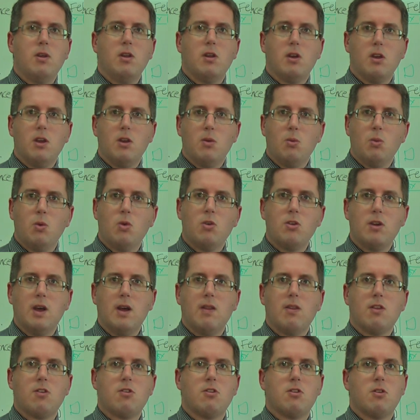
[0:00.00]
you will take
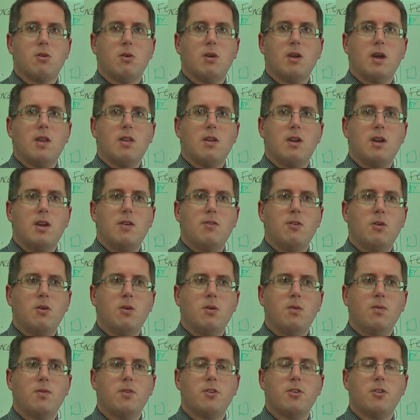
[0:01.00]
this to another level,